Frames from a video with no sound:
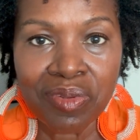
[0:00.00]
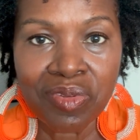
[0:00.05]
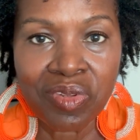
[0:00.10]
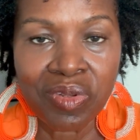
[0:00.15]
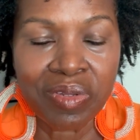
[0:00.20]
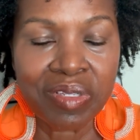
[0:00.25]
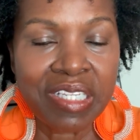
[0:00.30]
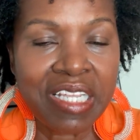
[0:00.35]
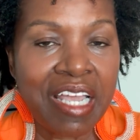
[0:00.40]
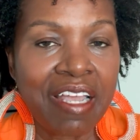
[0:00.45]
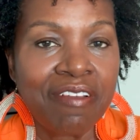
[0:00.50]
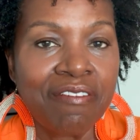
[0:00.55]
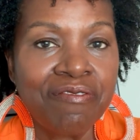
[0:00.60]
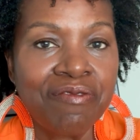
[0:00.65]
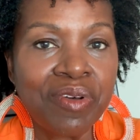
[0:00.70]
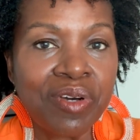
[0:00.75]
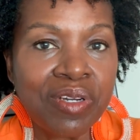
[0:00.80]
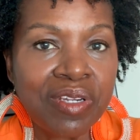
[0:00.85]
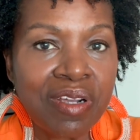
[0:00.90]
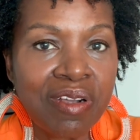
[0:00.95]
So take
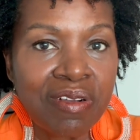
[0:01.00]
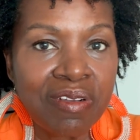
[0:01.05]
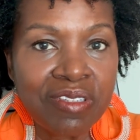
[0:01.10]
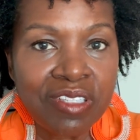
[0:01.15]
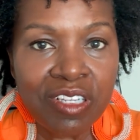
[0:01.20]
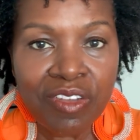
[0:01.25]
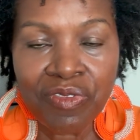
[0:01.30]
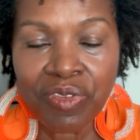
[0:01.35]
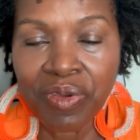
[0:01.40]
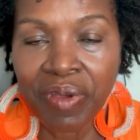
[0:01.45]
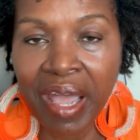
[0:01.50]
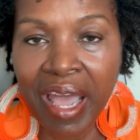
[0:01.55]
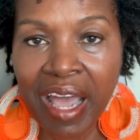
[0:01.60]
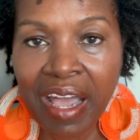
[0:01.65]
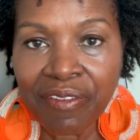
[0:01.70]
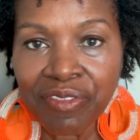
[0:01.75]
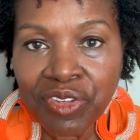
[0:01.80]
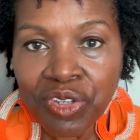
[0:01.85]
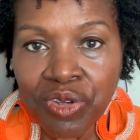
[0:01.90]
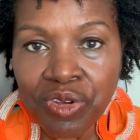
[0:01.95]
photos if you
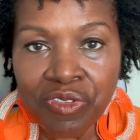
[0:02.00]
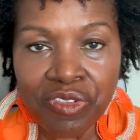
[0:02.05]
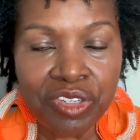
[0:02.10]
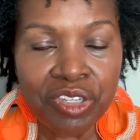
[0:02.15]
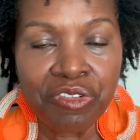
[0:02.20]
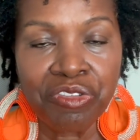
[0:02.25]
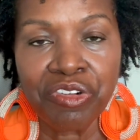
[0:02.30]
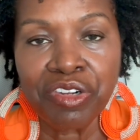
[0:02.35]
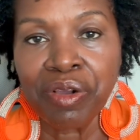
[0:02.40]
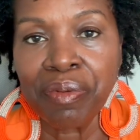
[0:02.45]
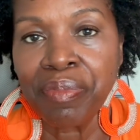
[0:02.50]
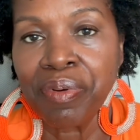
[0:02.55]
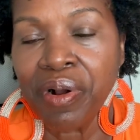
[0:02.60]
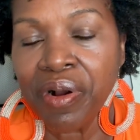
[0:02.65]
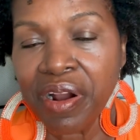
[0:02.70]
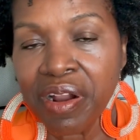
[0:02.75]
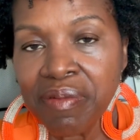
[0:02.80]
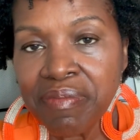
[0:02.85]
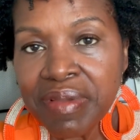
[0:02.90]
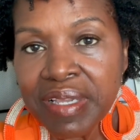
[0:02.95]
have to of different
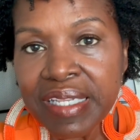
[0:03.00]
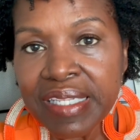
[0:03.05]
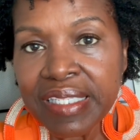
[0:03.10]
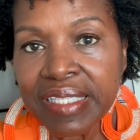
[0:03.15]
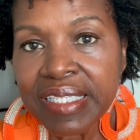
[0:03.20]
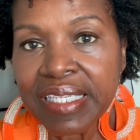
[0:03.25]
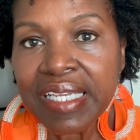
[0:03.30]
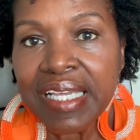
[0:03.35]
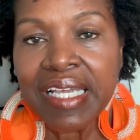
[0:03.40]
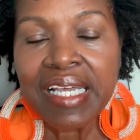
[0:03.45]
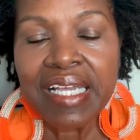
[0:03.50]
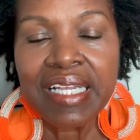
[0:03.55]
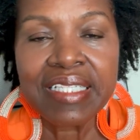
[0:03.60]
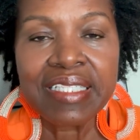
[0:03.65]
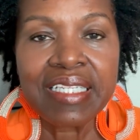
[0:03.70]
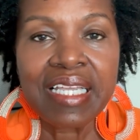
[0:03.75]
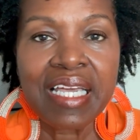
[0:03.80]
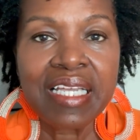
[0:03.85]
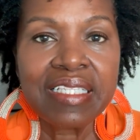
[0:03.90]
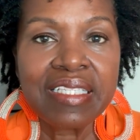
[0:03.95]
apartments,
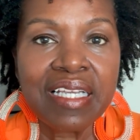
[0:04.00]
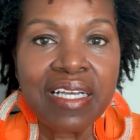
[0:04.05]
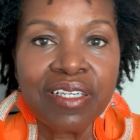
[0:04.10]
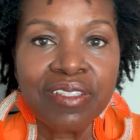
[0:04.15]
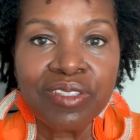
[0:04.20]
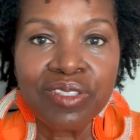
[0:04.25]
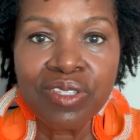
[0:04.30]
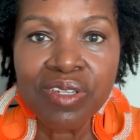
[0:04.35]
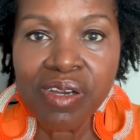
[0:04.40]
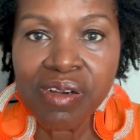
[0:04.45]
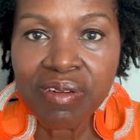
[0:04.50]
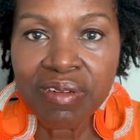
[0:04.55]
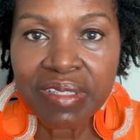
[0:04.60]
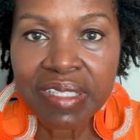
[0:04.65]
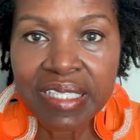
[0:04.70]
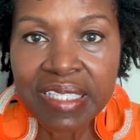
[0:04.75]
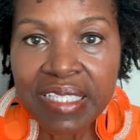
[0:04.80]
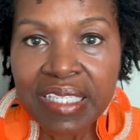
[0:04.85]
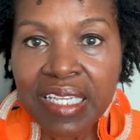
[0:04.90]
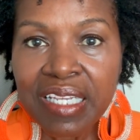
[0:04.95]
take down
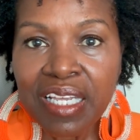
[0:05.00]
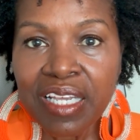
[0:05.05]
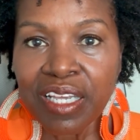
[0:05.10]
notes.